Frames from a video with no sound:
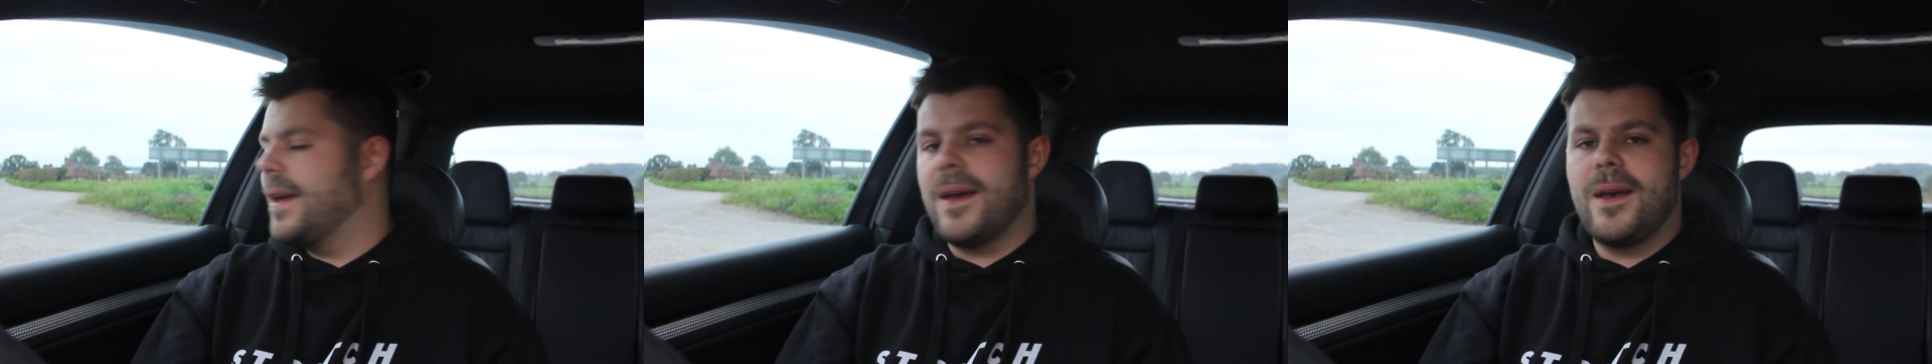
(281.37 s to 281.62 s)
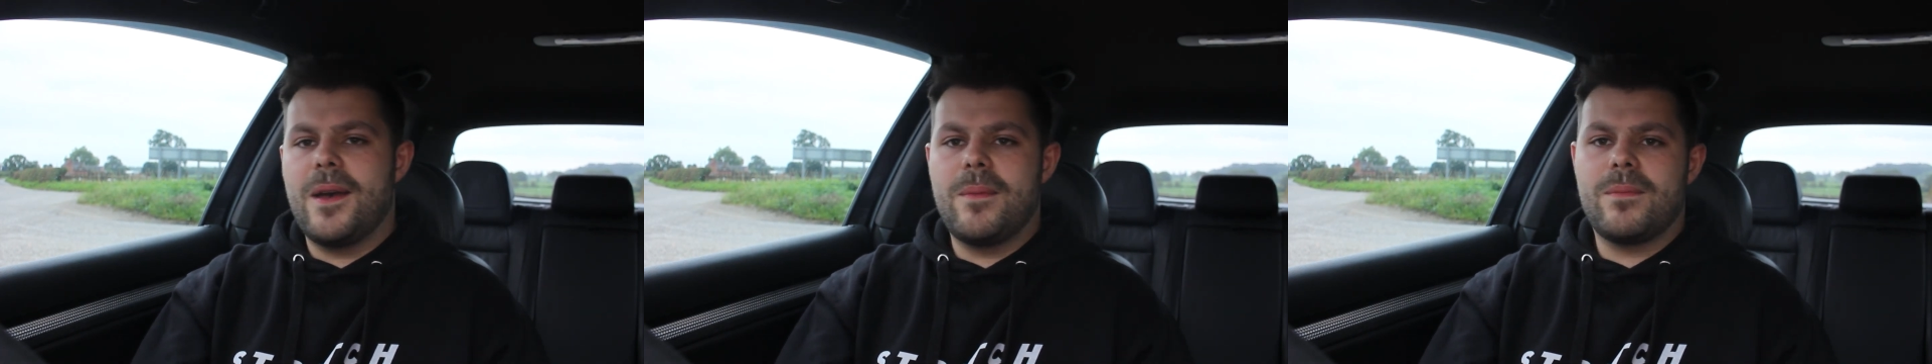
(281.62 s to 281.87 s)

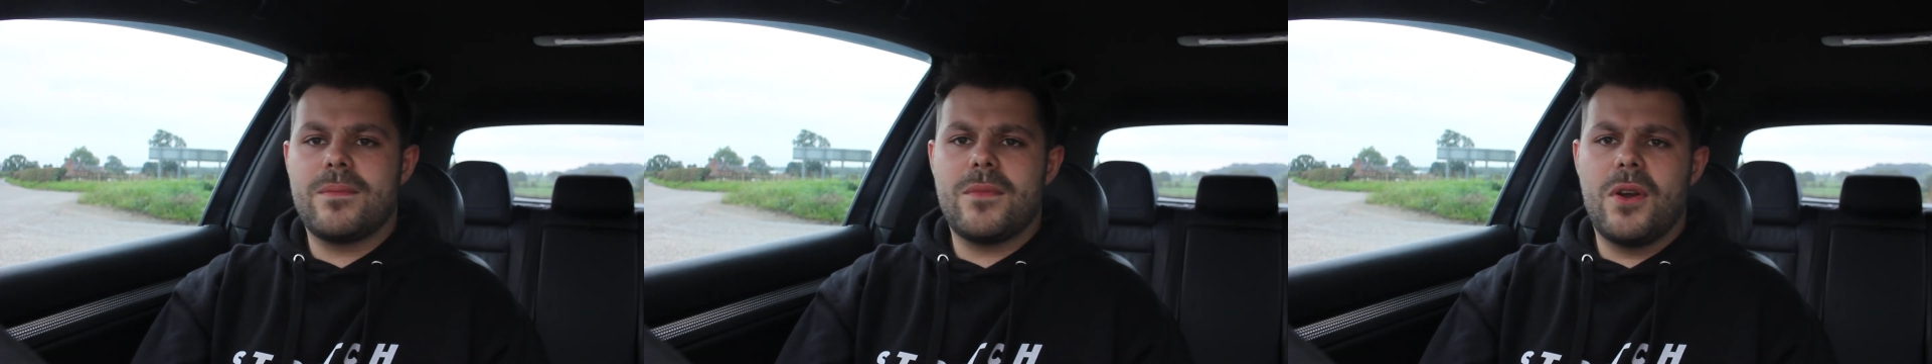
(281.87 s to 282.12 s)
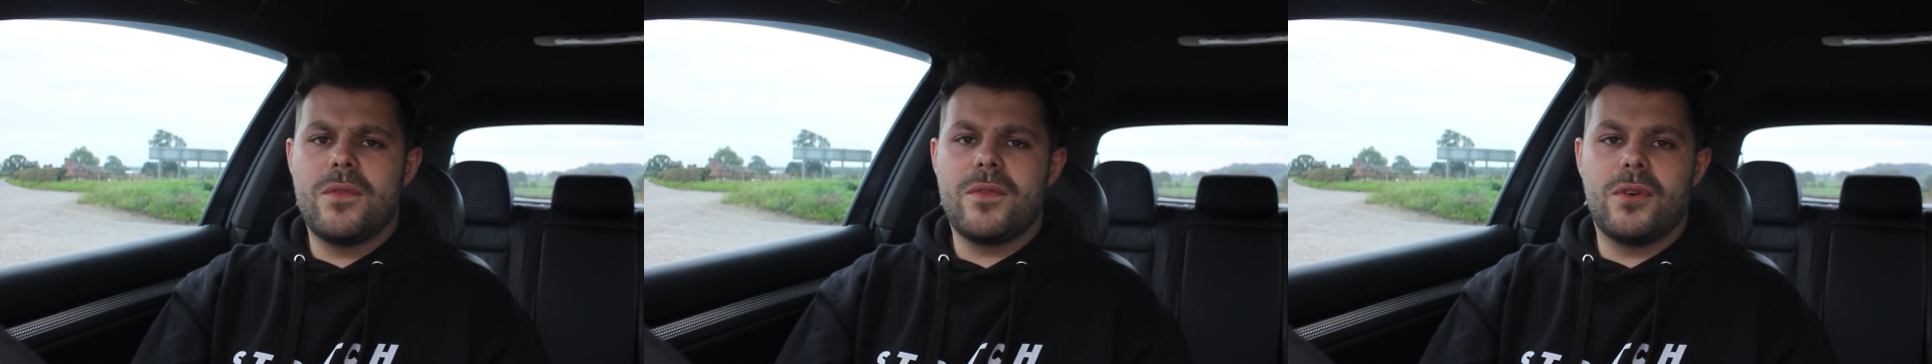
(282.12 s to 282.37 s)

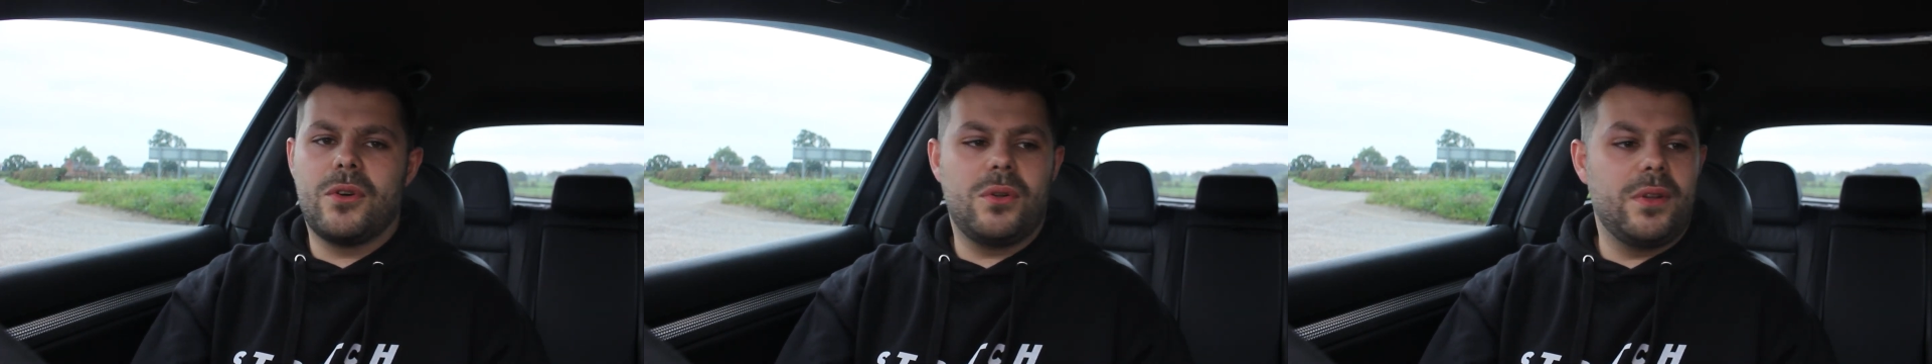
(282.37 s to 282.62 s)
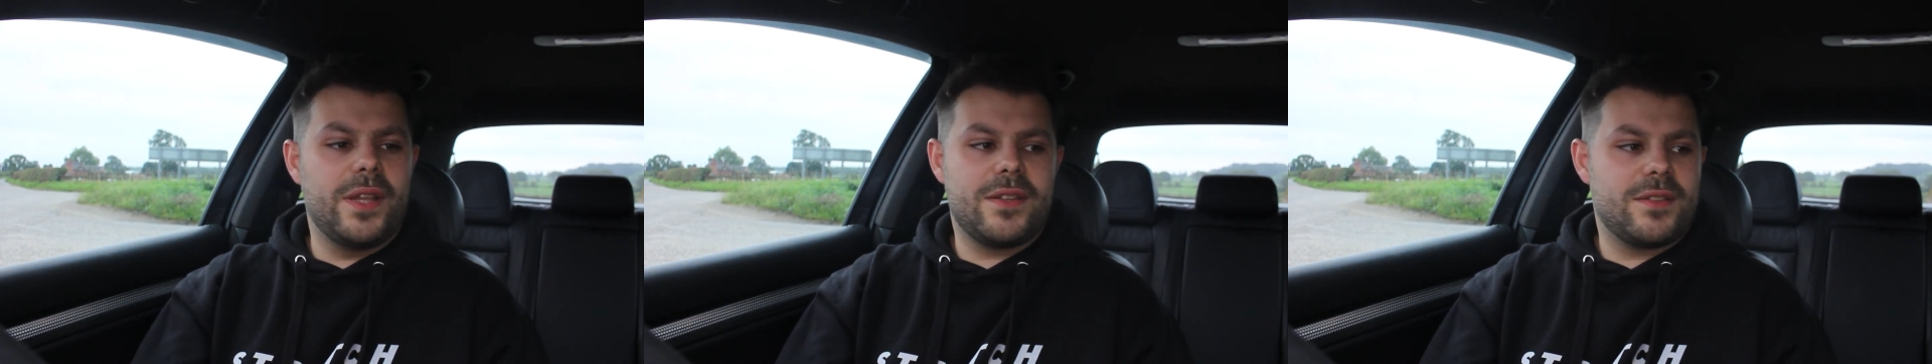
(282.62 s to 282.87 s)

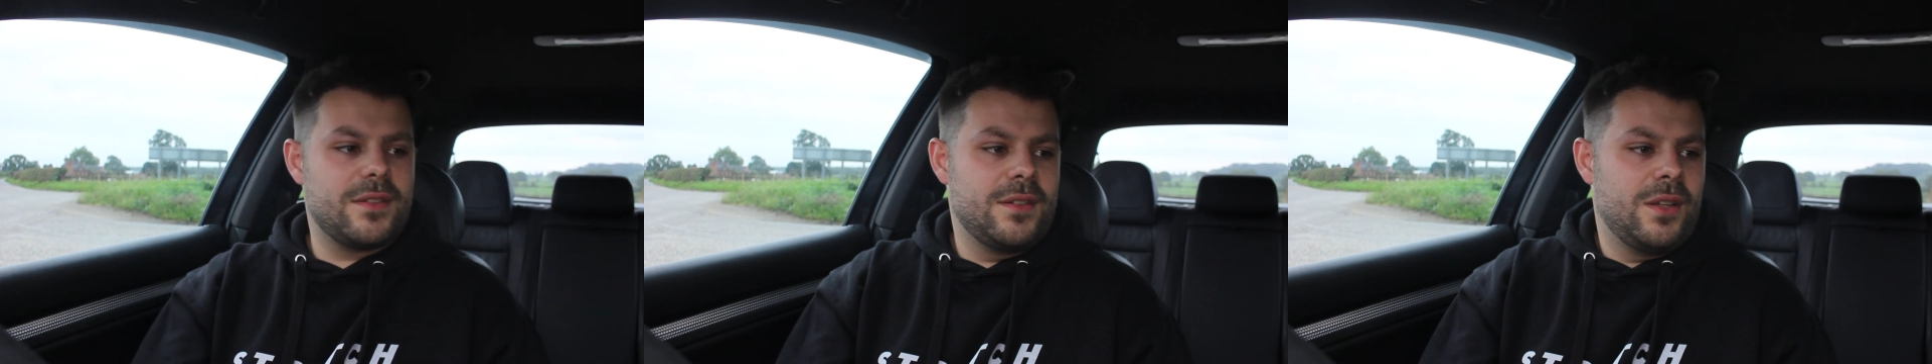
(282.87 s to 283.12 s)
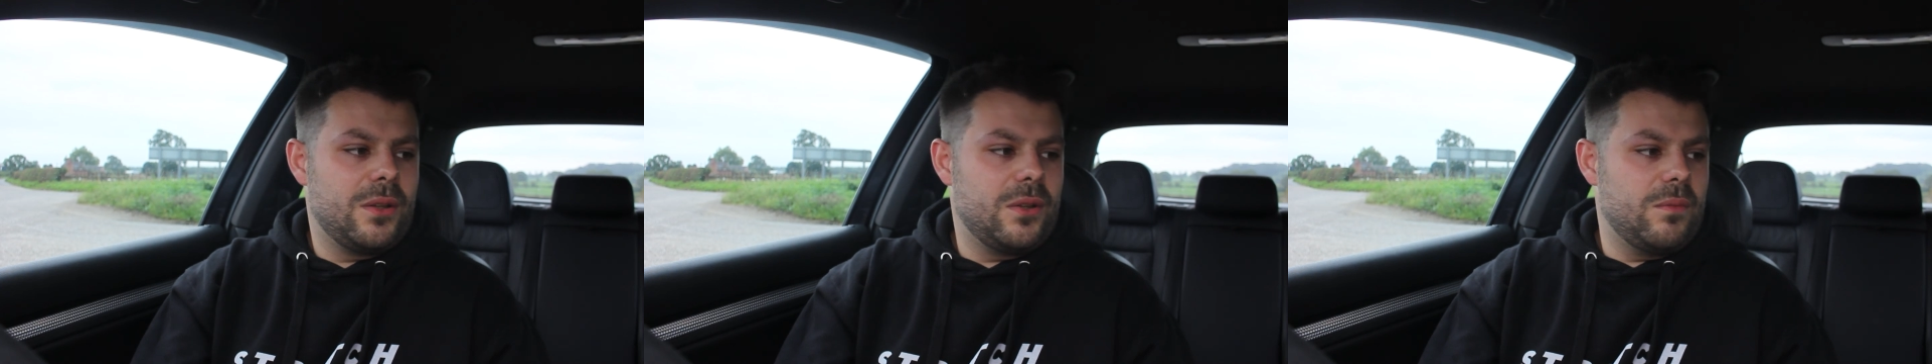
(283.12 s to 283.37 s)
Overall, there's
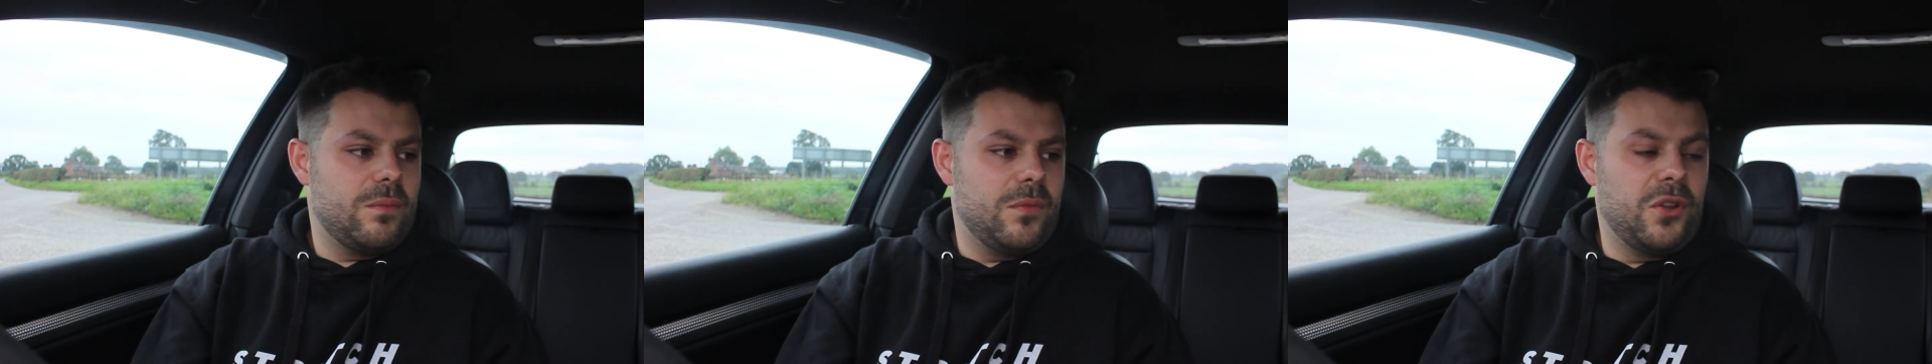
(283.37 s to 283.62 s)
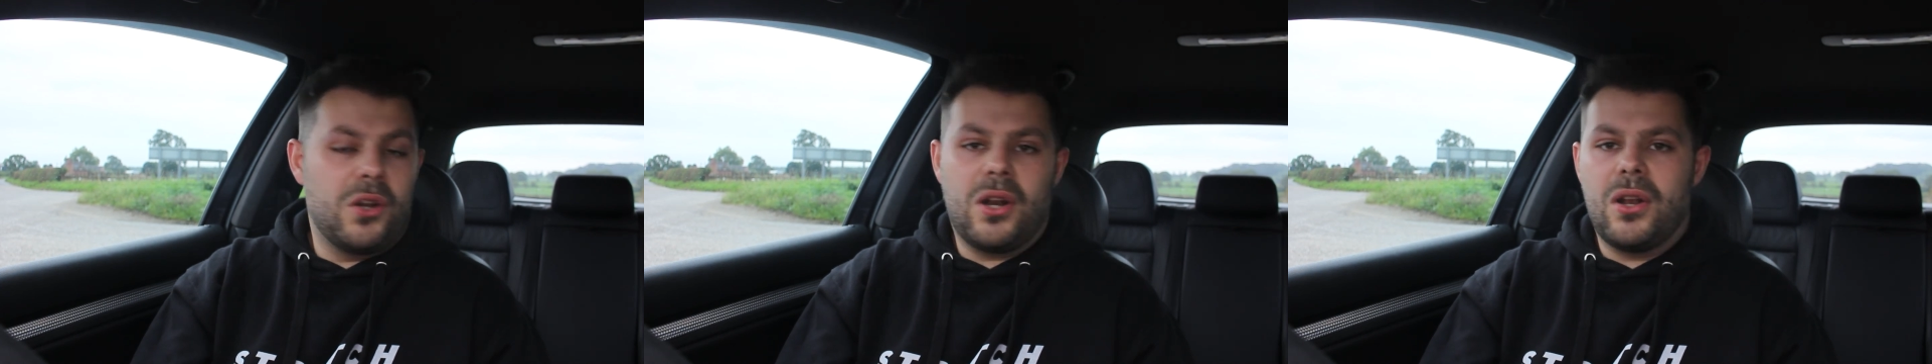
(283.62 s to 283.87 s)

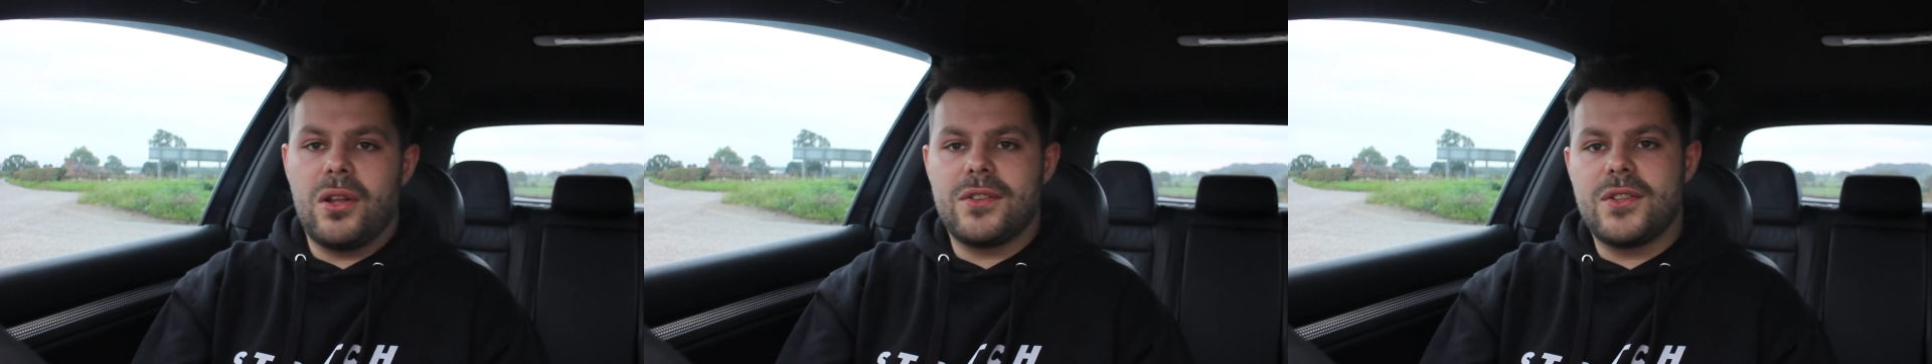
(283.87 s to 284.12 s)
not a lot